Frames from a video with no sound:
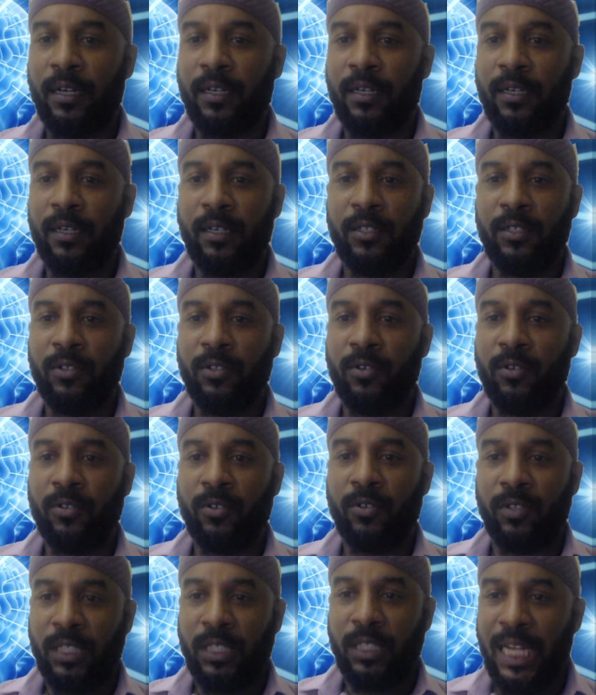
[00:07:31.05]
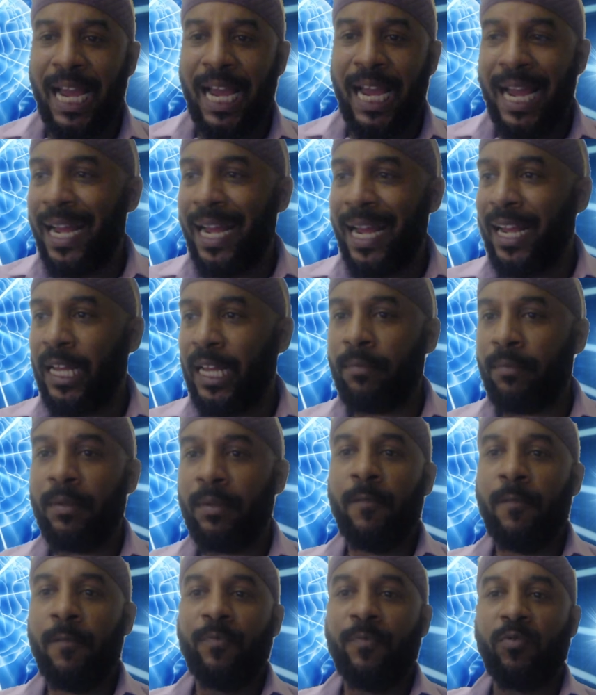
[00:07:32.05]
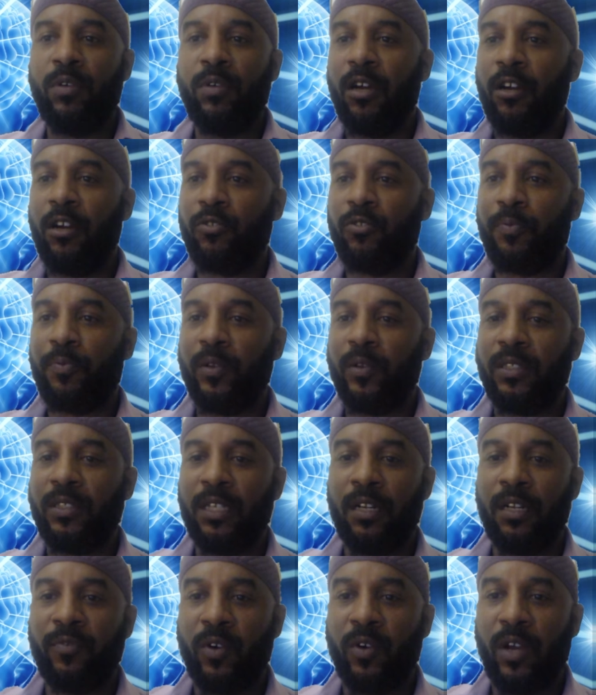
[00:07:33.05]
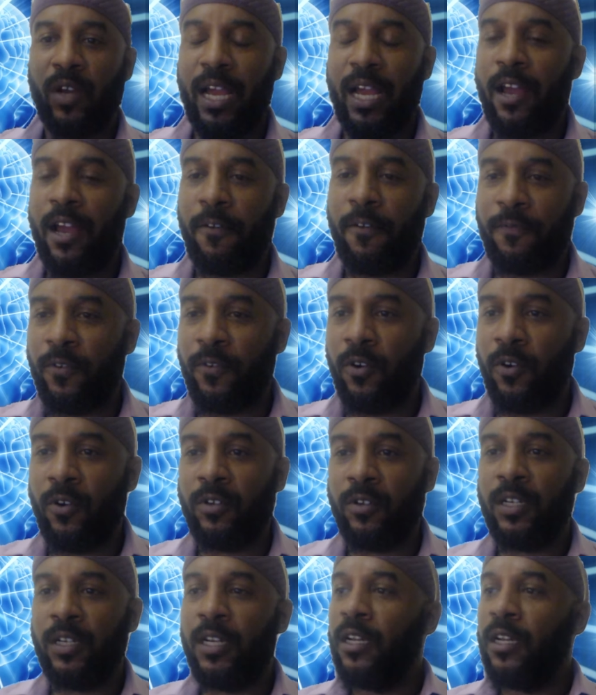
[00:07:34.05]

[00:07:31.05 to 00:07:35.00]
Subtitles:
your time, 300% of your effort,